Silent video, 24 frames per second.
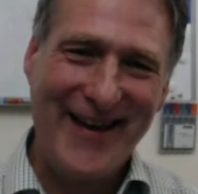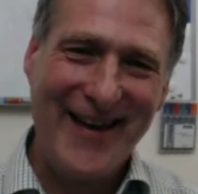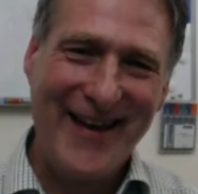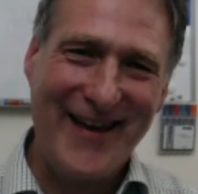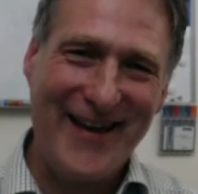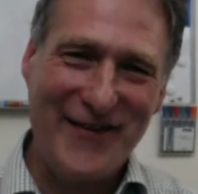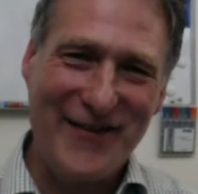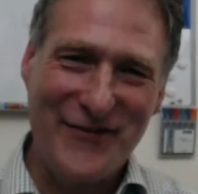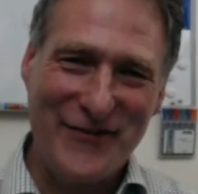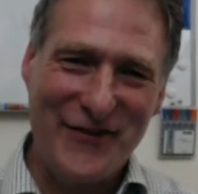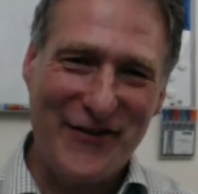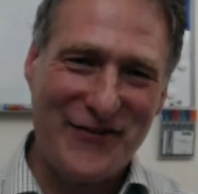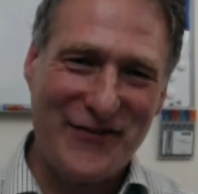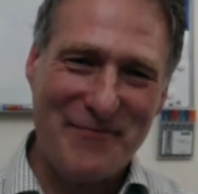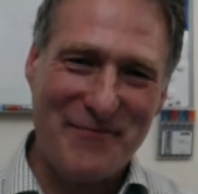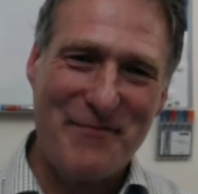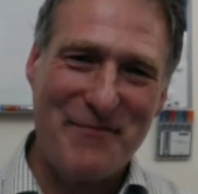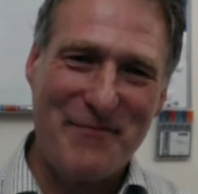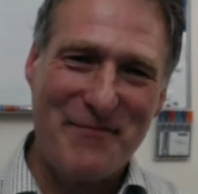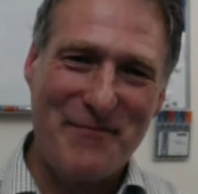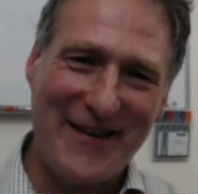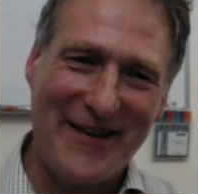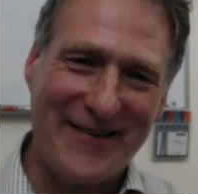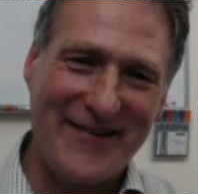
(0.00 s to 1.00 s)
is just
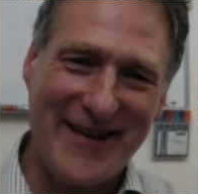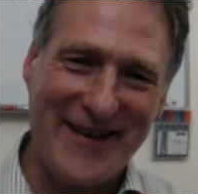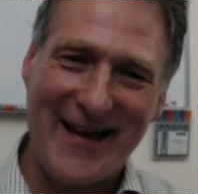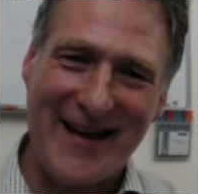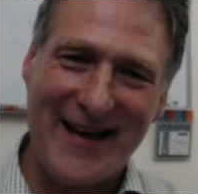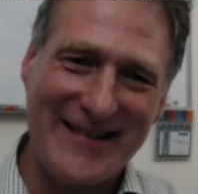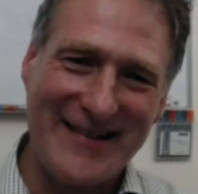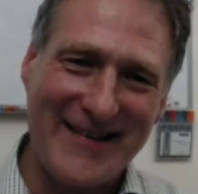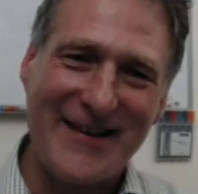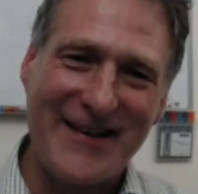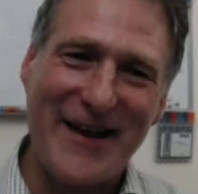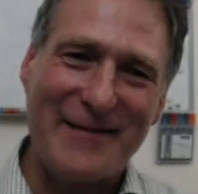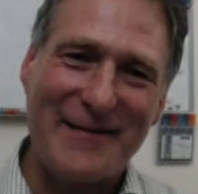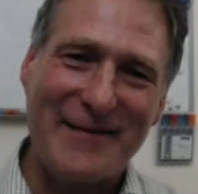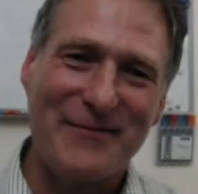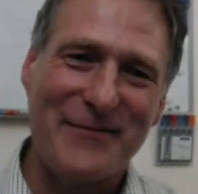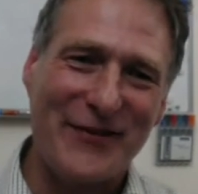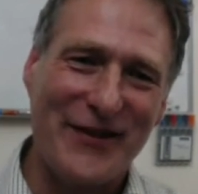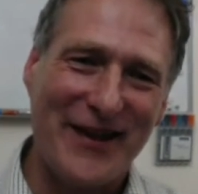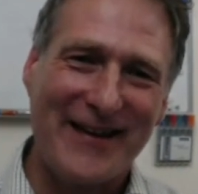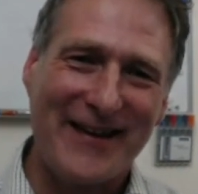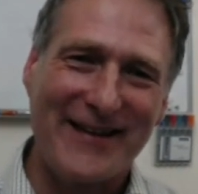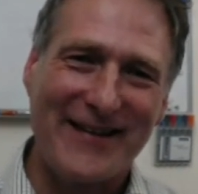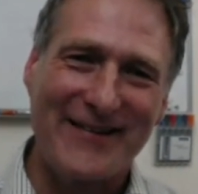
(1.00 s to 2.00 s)
about saying the same
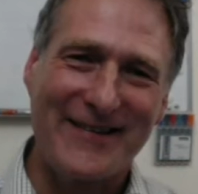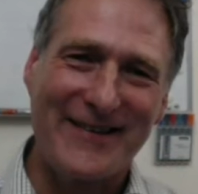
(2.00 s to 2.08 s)
thing.